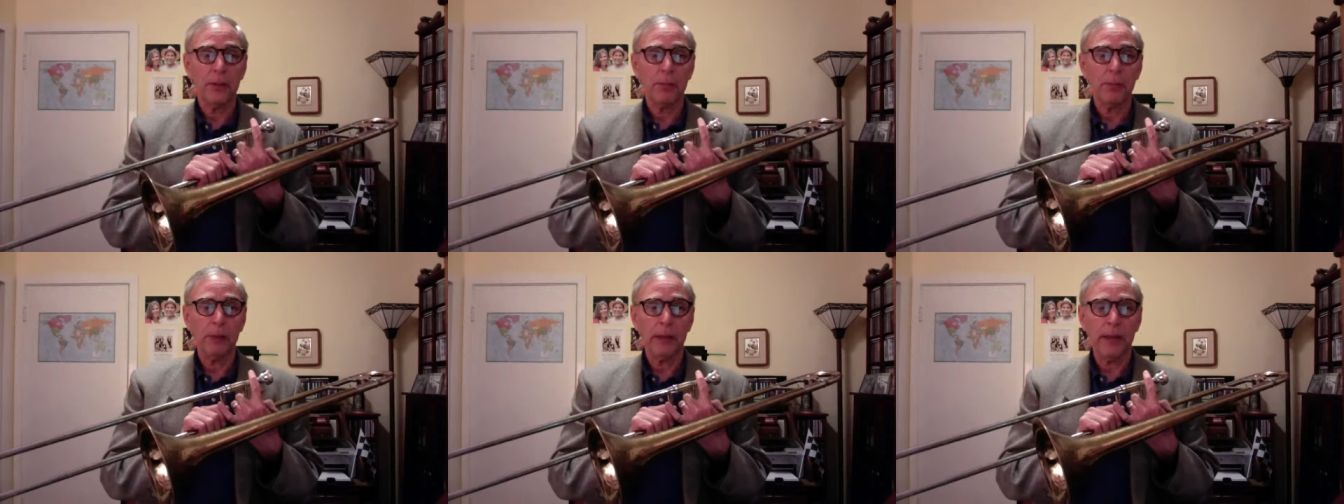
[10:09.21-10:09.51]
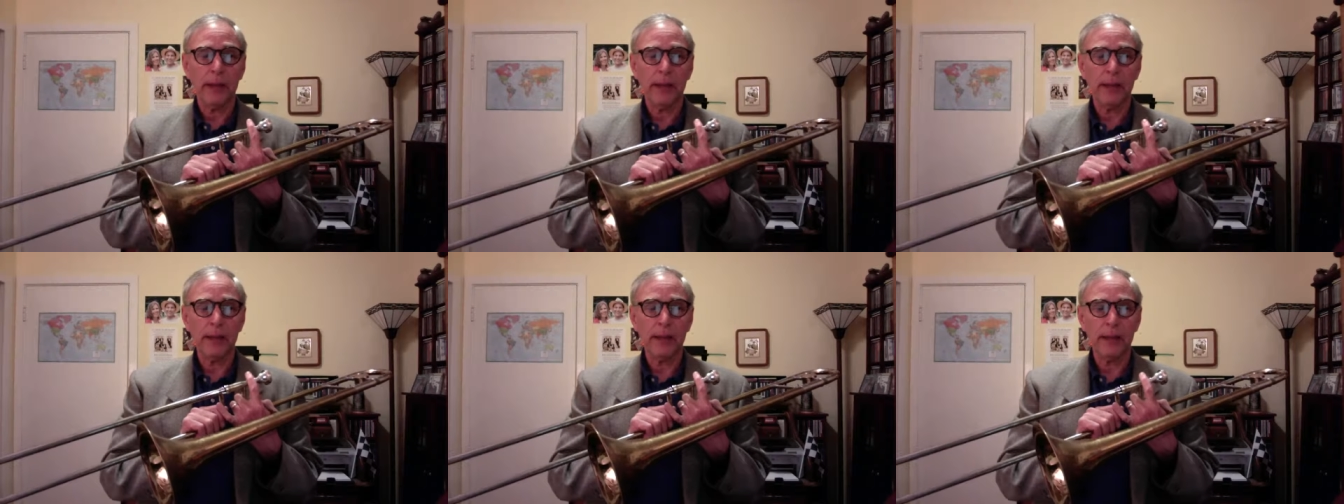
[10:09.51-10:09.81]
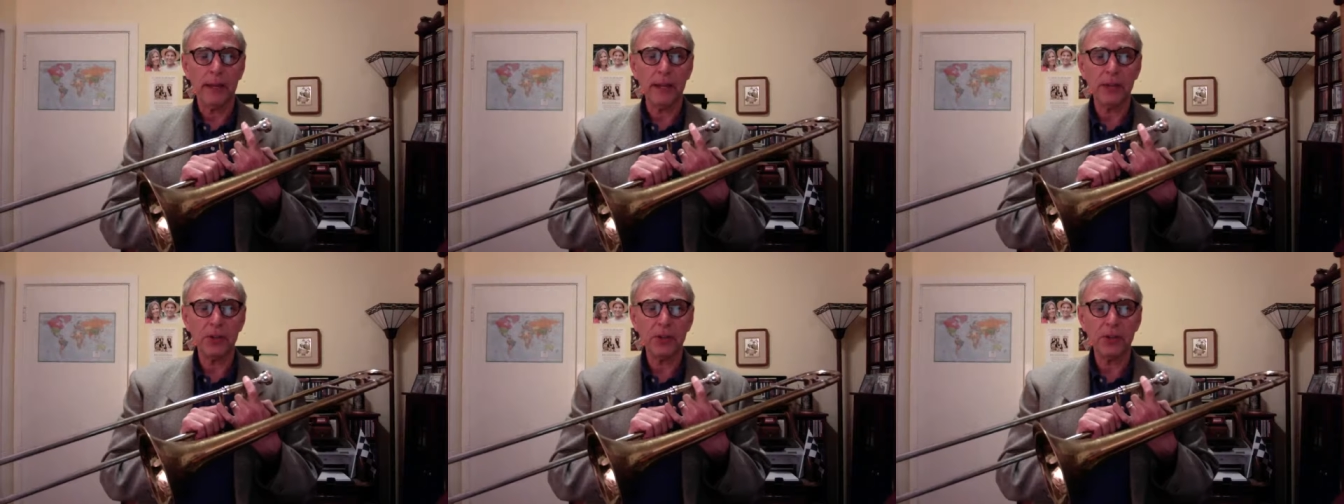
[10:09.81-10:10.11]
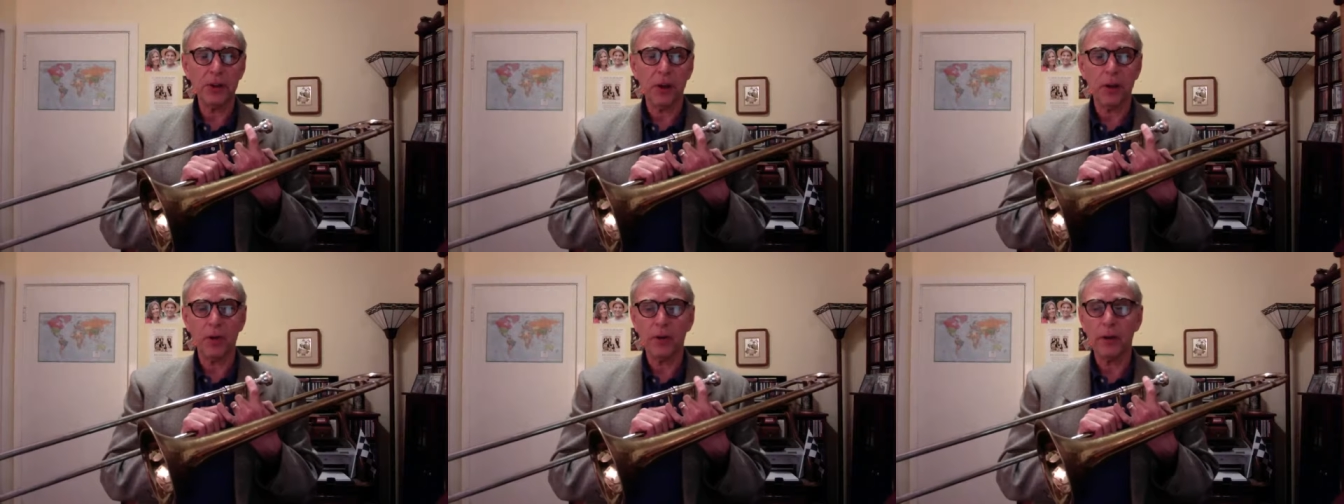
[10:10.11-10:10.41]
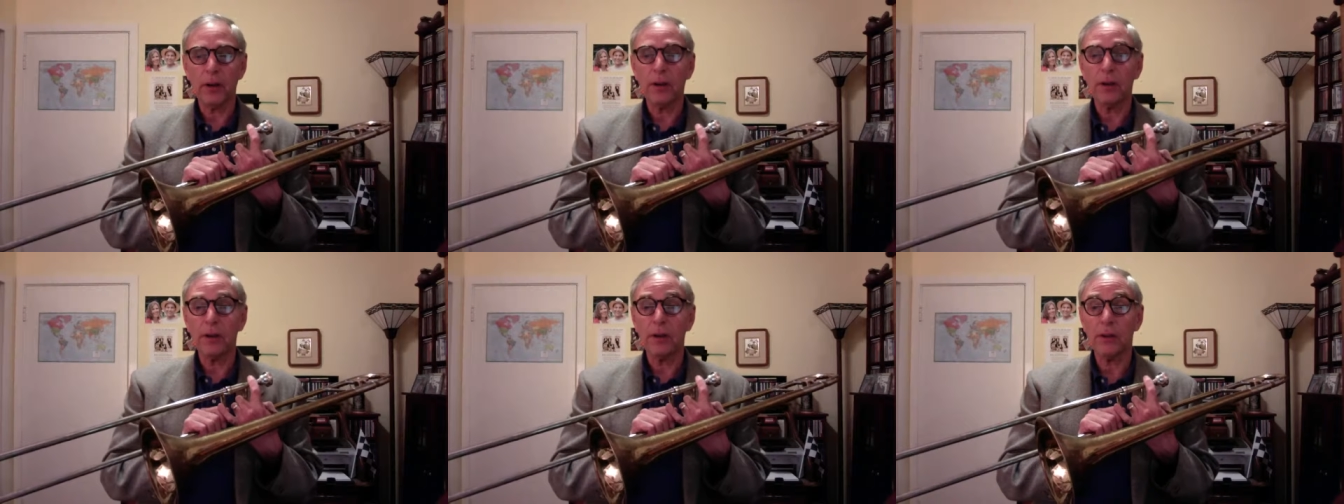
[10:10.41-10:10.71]
playing each
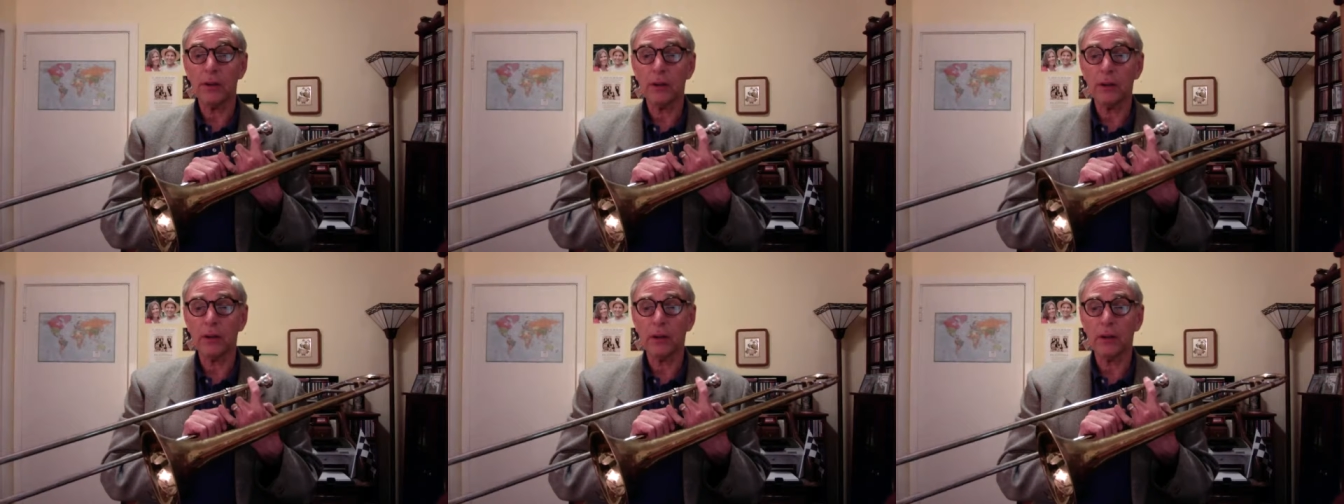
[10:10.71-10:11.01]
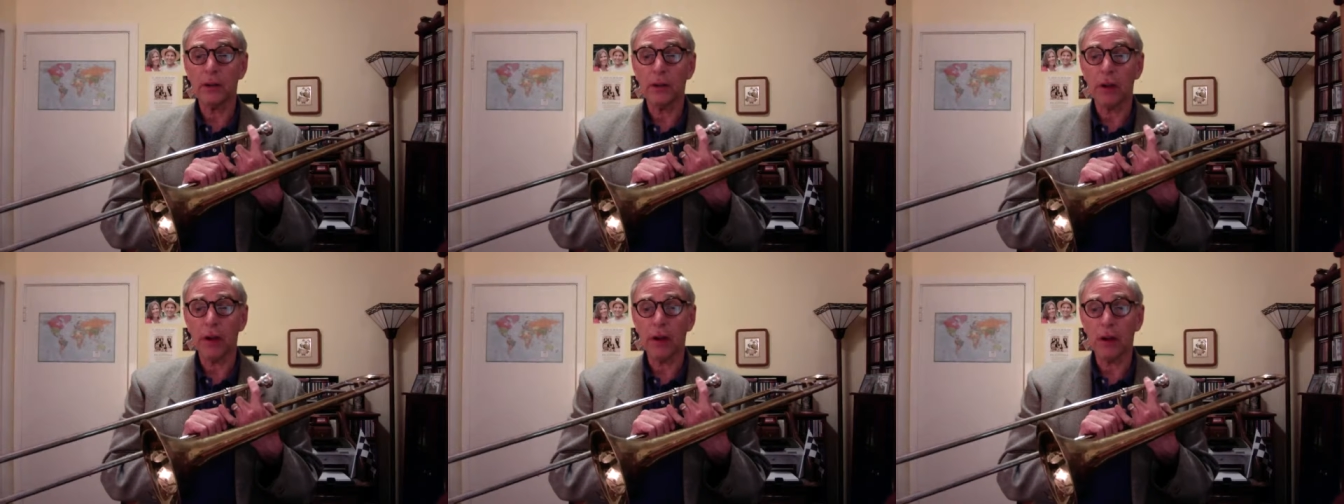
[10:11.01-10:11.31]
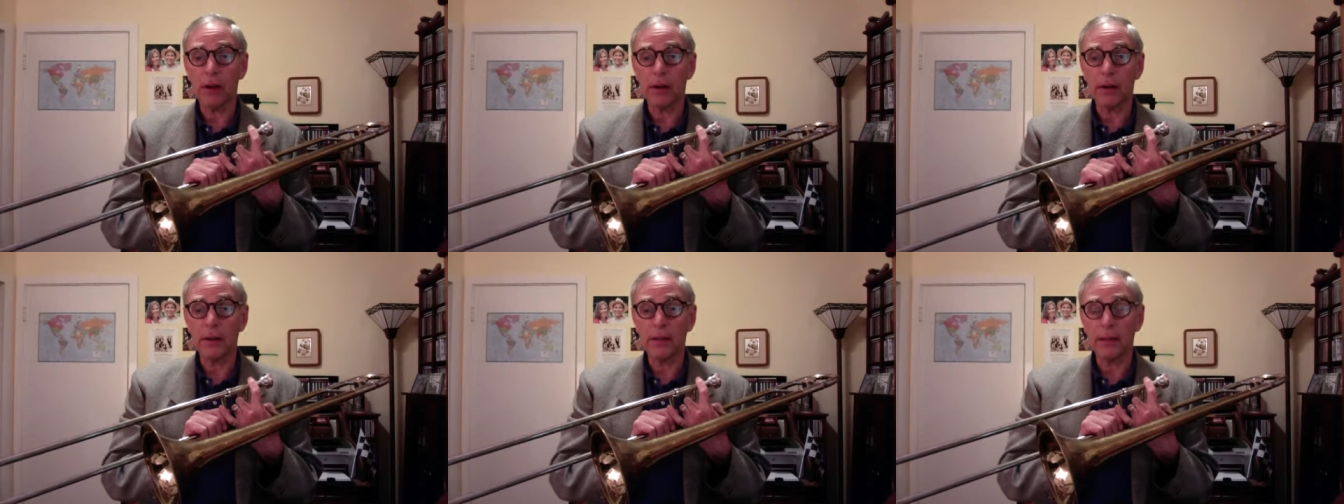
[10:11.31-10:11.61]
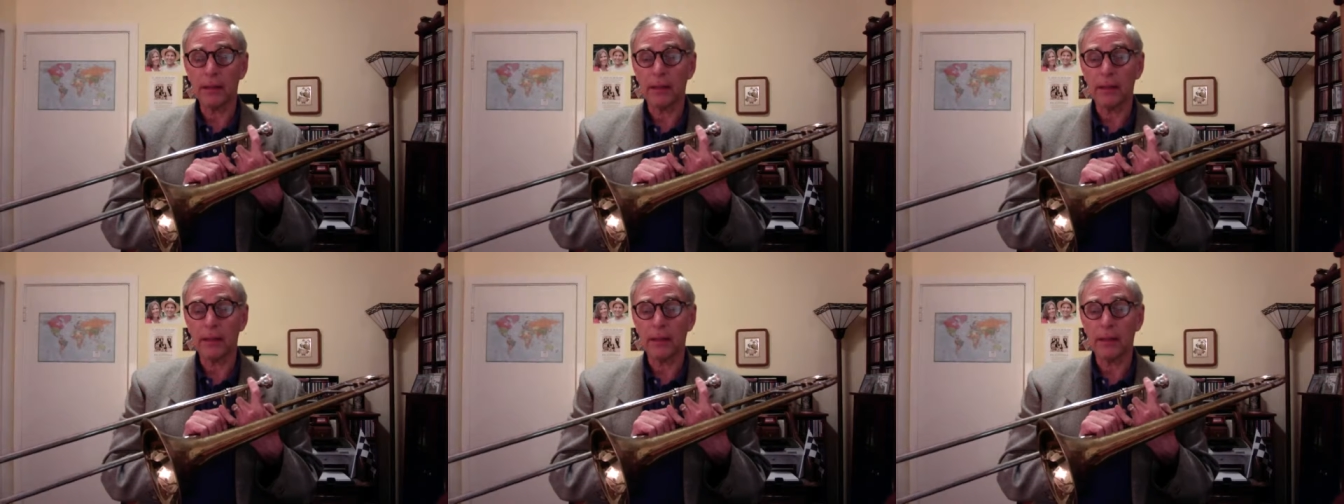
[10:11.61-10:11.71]
note good and long,